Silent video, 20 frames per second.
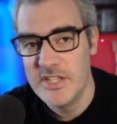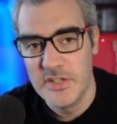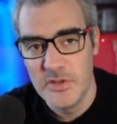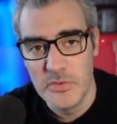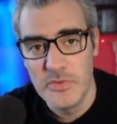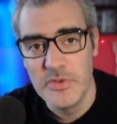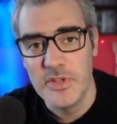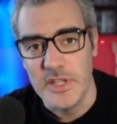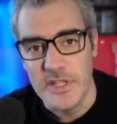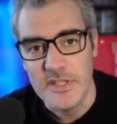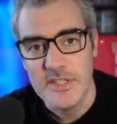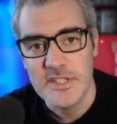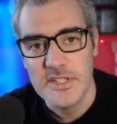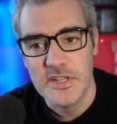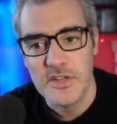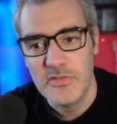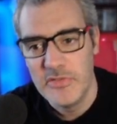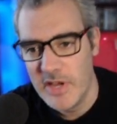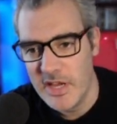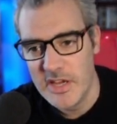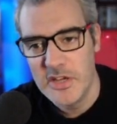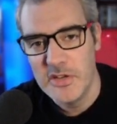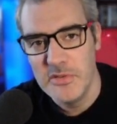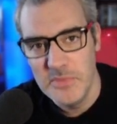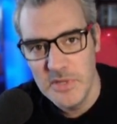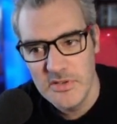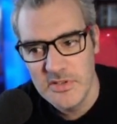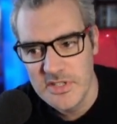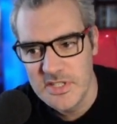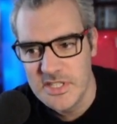an audience, that create a
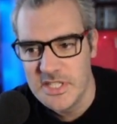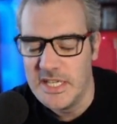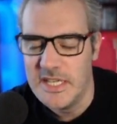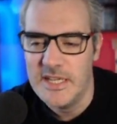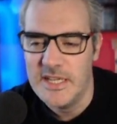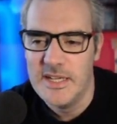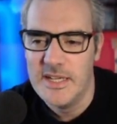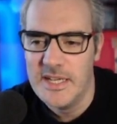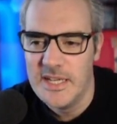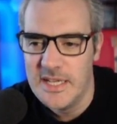community.